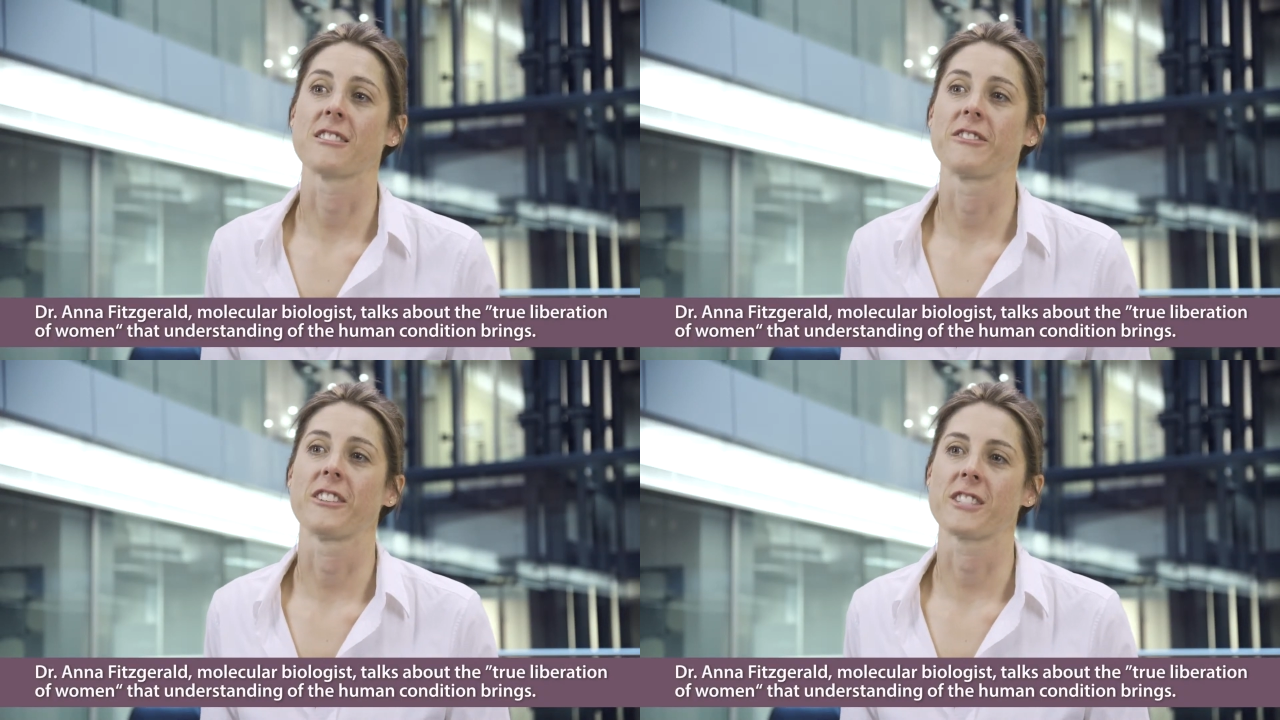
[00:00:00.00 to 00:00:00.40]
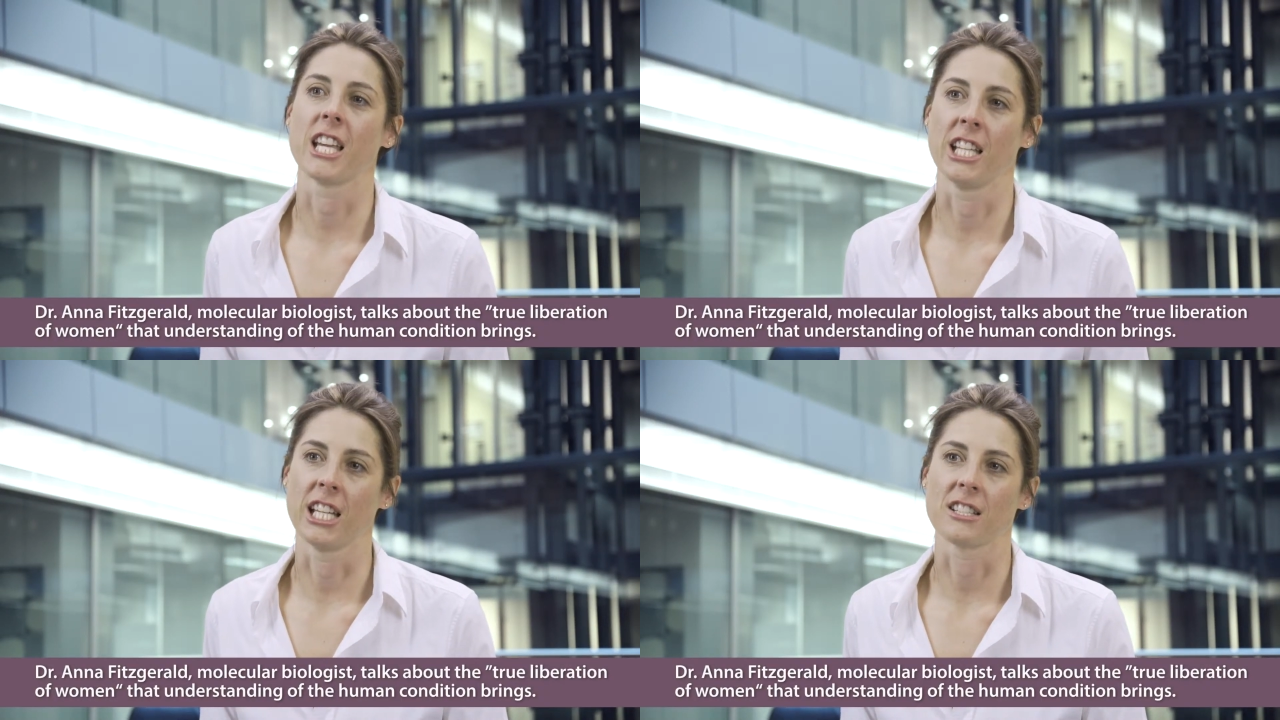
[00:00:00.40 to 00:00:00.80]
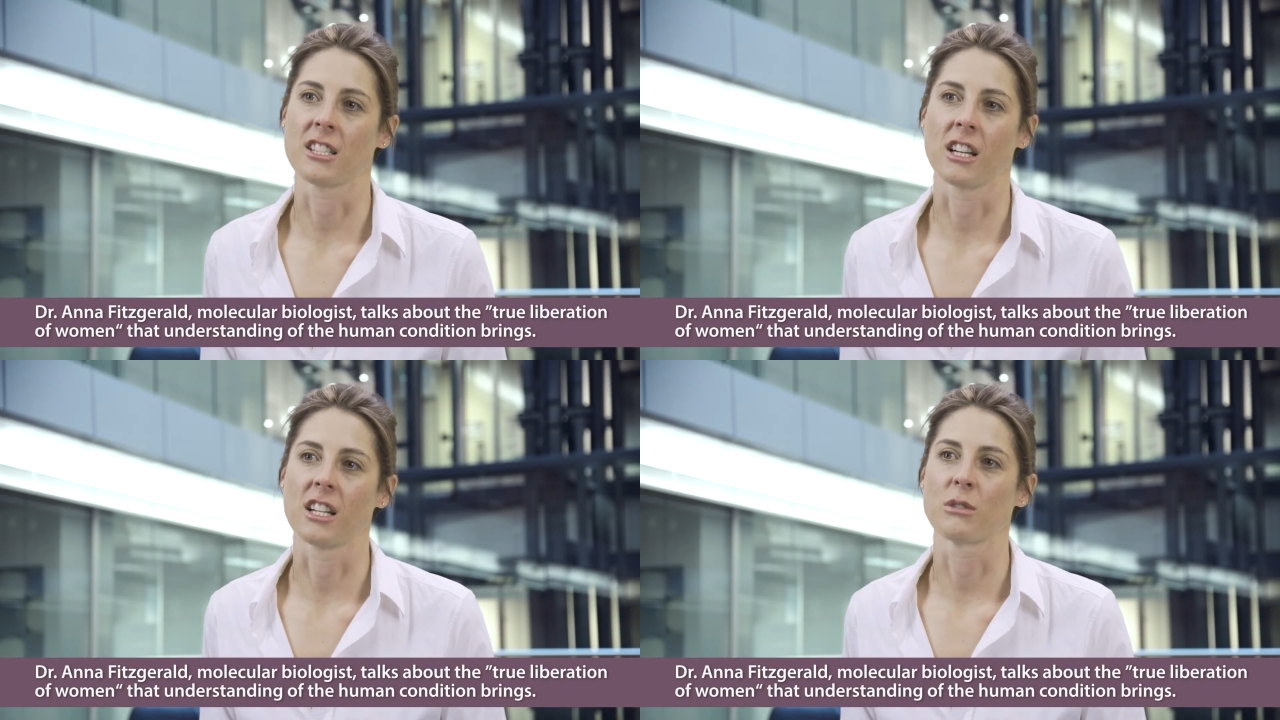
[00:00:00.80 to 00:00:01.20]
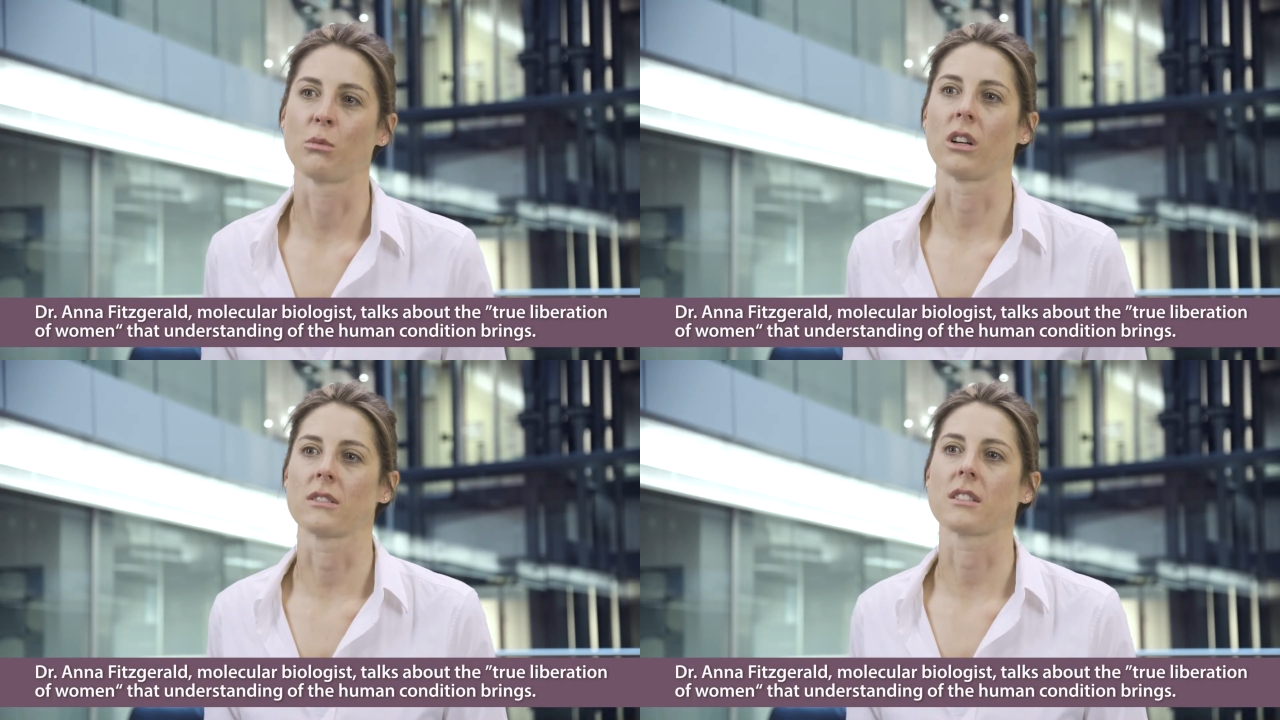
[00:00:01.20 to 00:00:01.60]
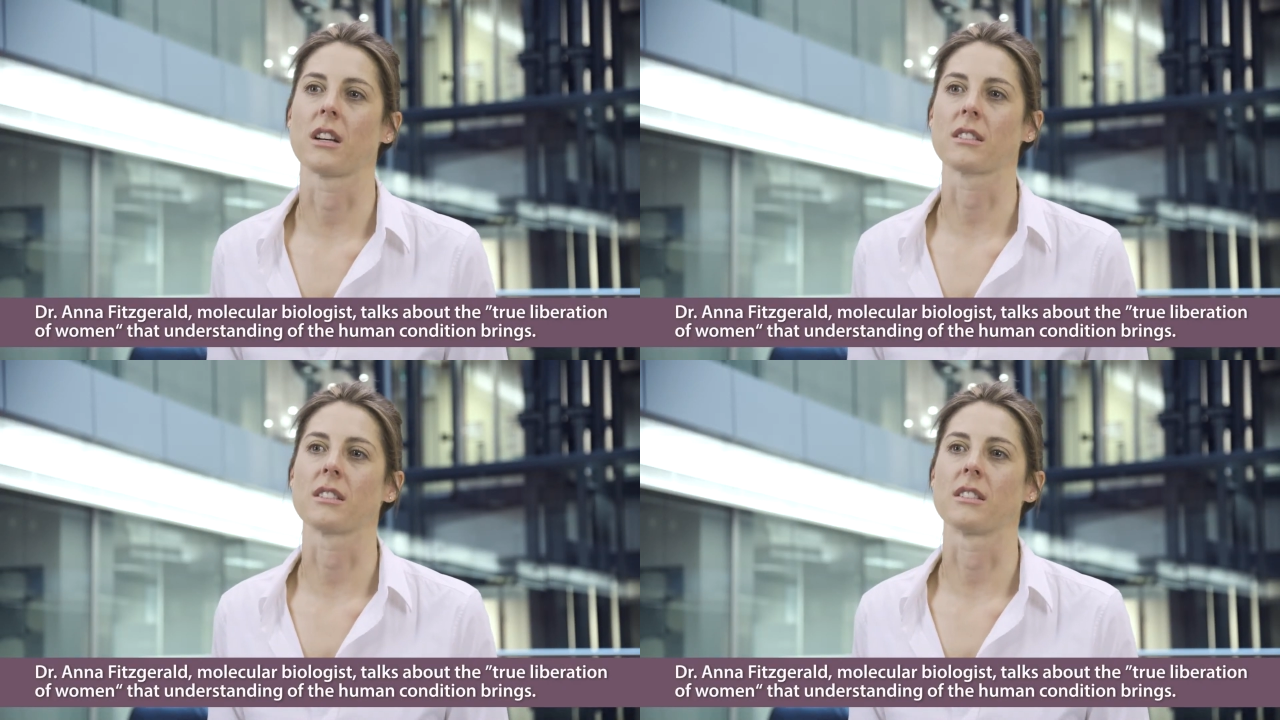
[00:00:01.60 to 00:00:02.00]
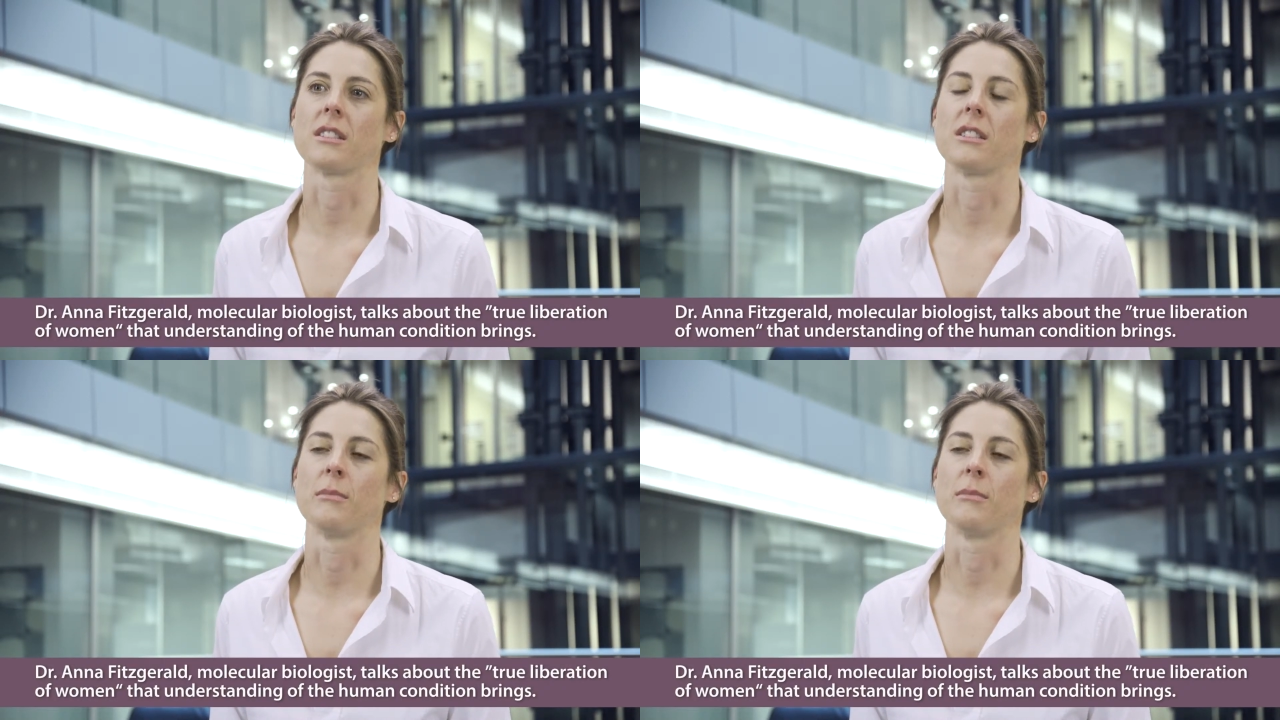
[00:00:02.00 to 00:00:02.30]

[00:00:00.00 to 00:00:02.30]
15 years ago whilst I was in